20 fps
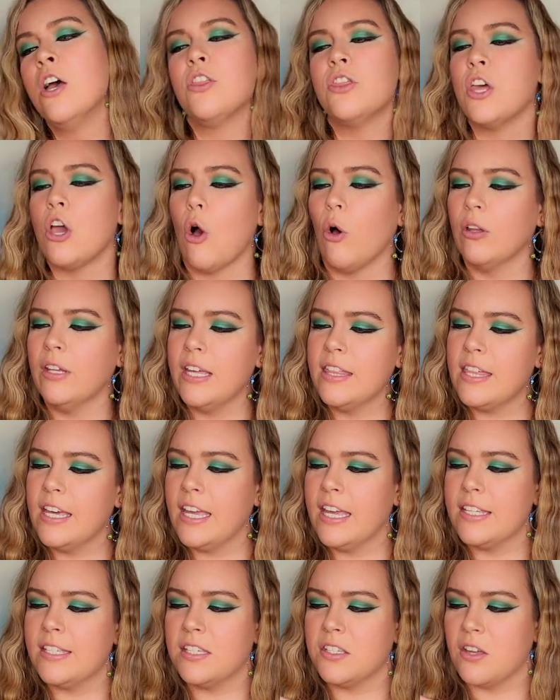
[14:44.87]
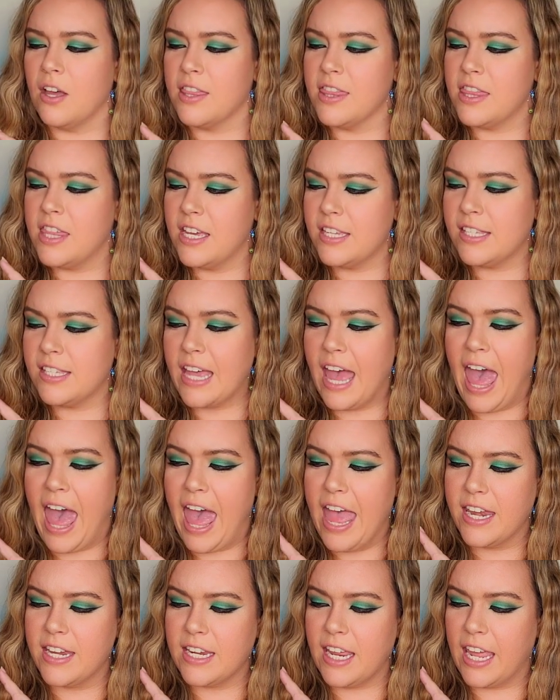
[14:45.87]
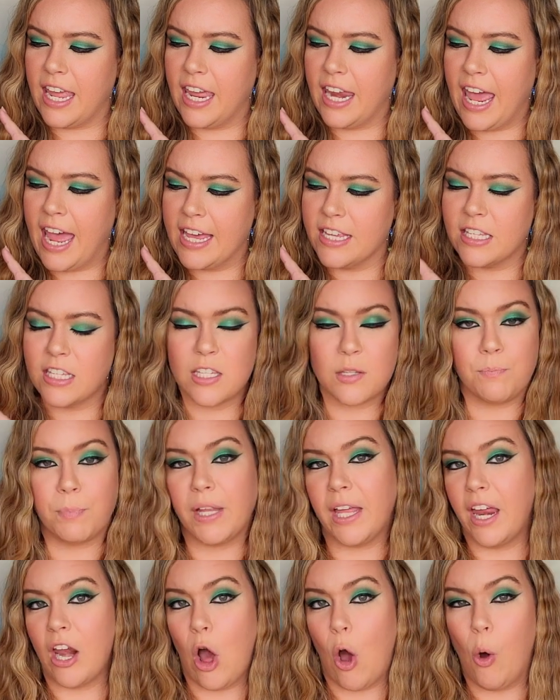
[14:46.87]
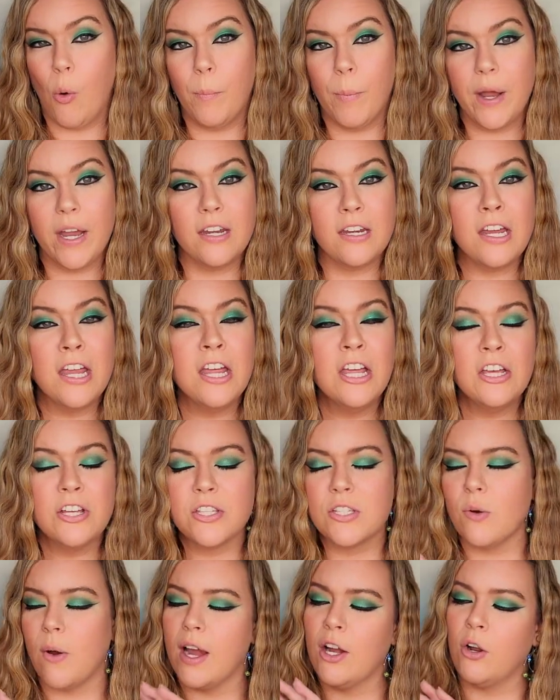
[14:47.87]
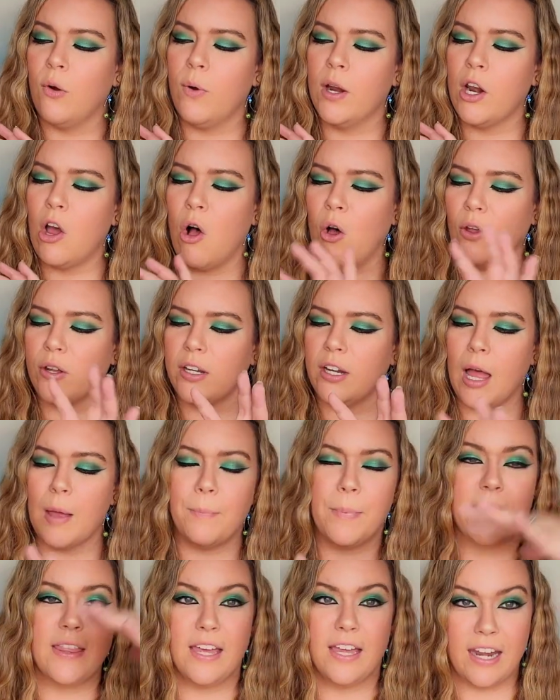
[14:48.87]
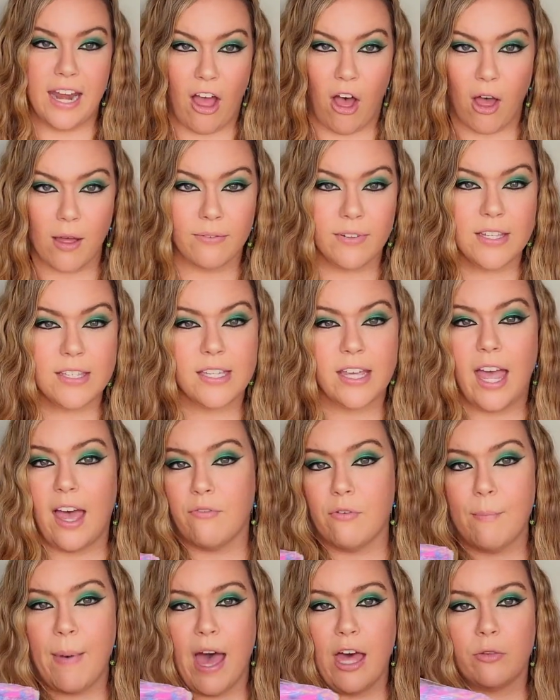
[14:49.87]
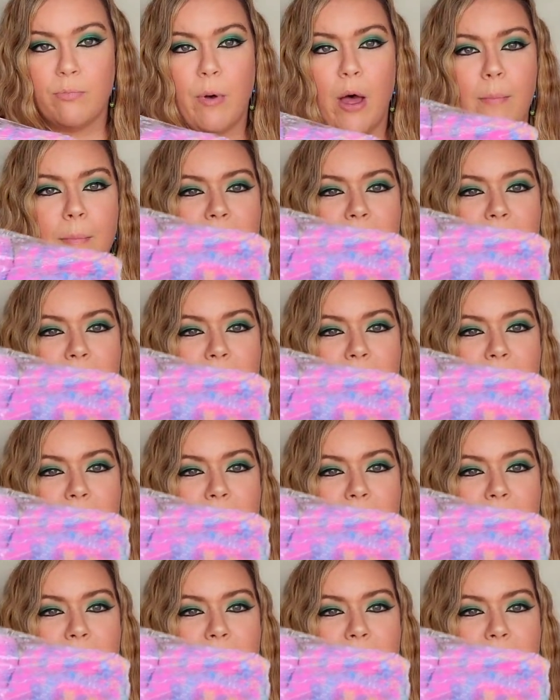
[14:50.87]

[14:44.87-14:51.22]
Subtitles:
The only thing is on this end, it has split open. So I don't want to hold it up and then obviously have a bath bomb